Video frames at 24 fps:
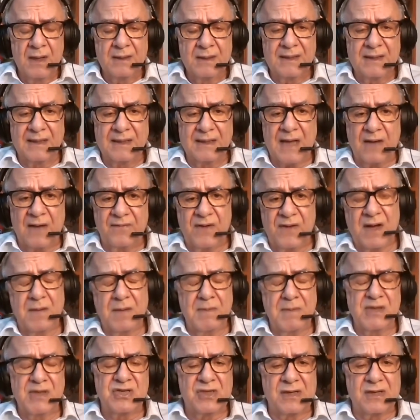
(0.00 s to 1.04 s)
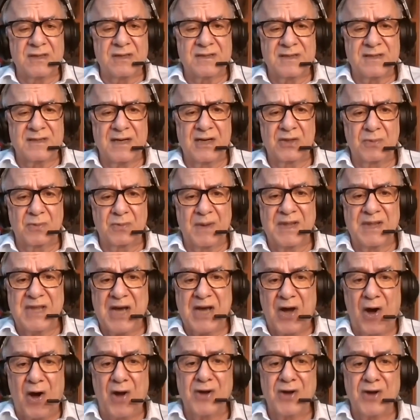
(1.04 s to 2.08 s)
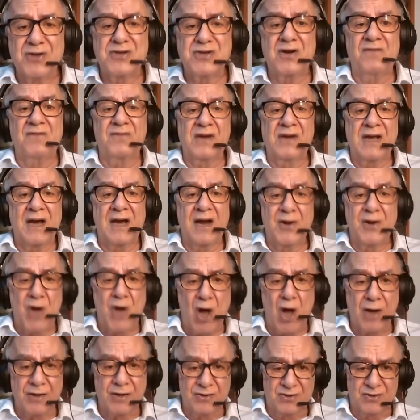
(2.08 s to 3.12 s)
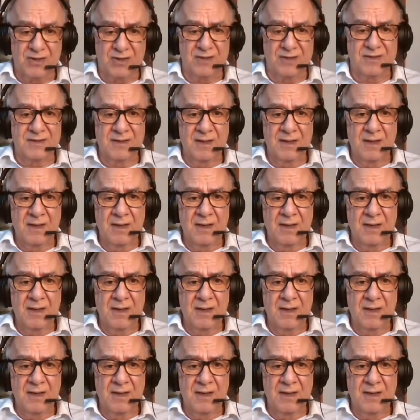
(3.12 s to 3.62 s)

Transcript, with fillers: that are very much concerned with the ecology of legal knowledges